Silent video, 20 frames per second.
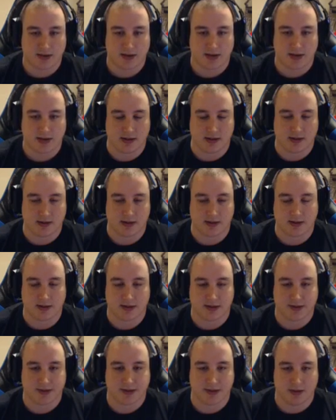the
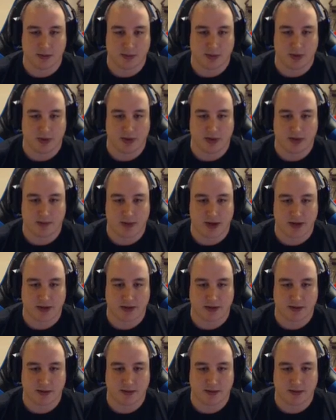skill point amount.